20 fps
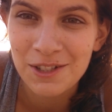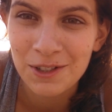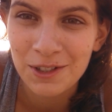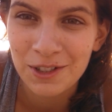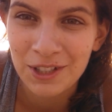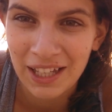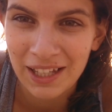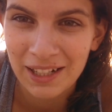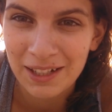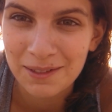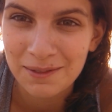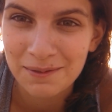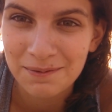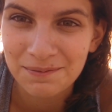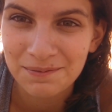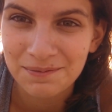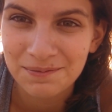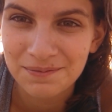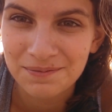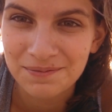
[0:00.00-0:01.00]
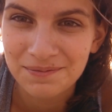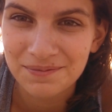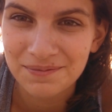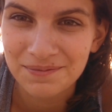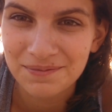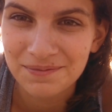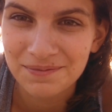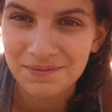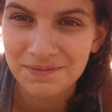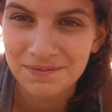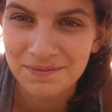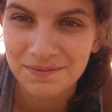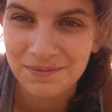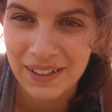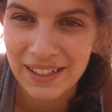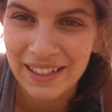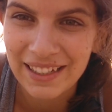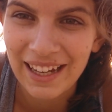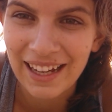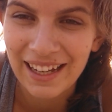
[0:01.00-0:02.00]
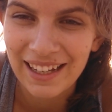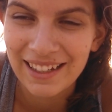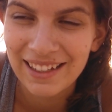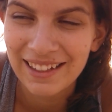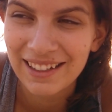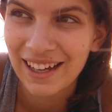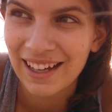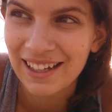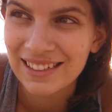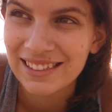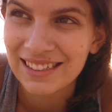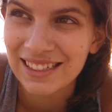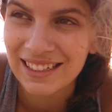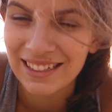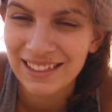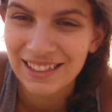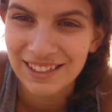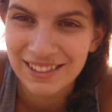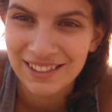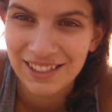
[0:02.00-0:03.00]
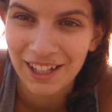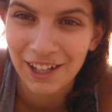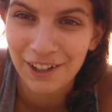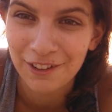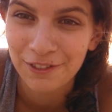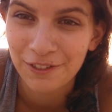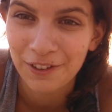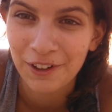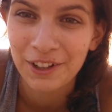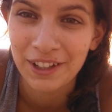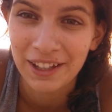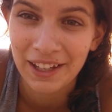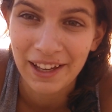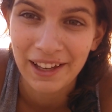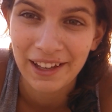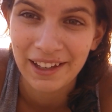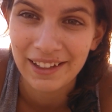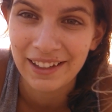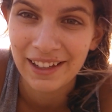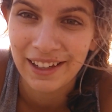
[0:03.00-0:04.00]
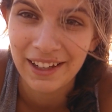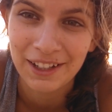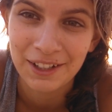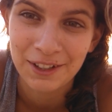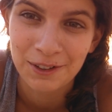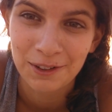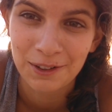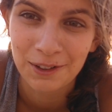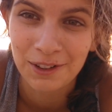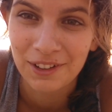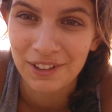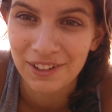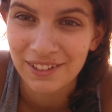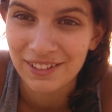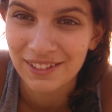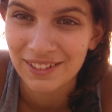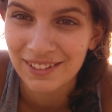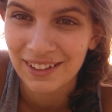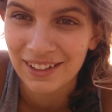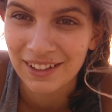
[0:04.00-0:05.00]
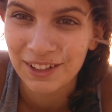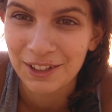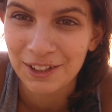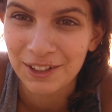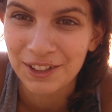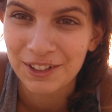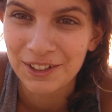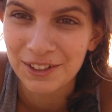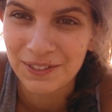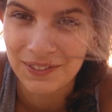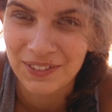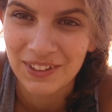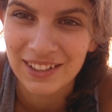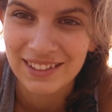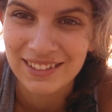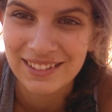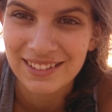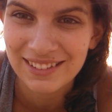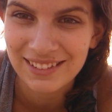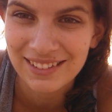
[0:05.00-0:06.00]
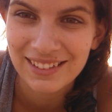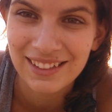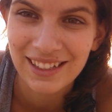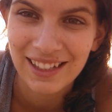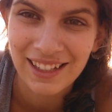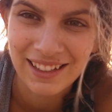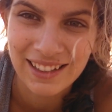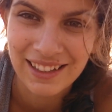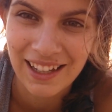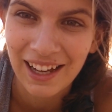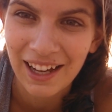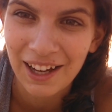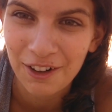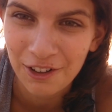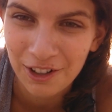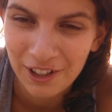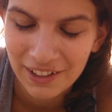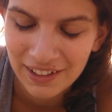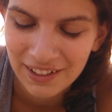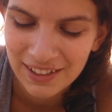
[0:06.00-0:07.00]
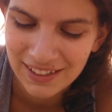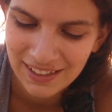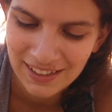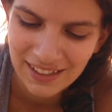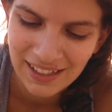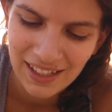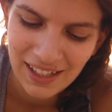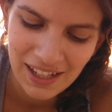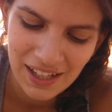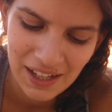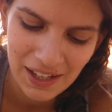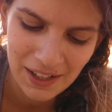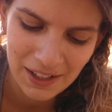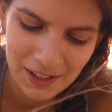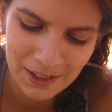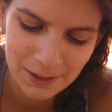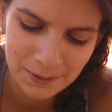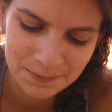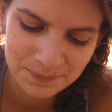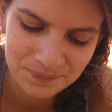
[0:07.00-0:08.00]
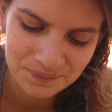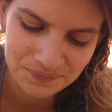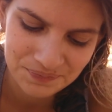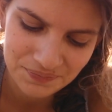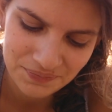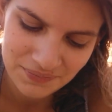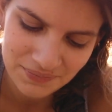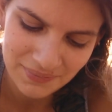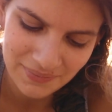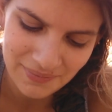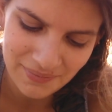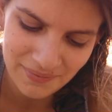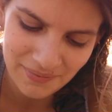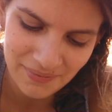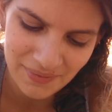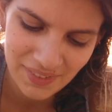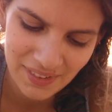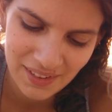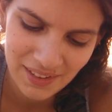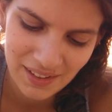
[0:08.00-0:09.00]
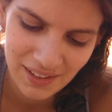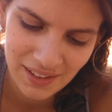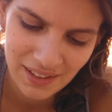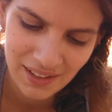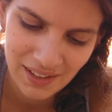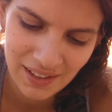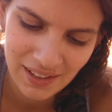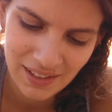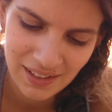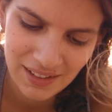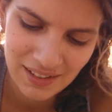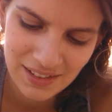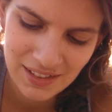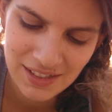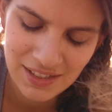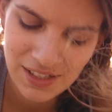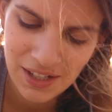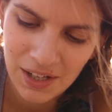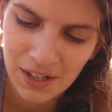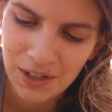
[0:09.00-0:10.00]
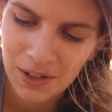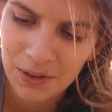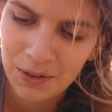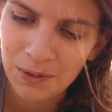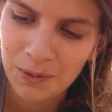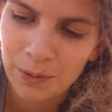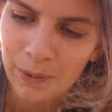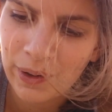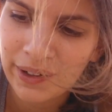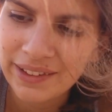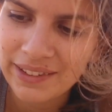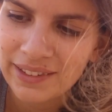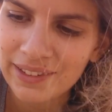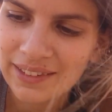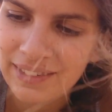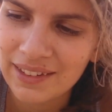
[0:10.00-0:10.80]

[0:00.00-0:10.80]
you can be asking yourself, okay, yeah, cool, thank you, but, and now? So, what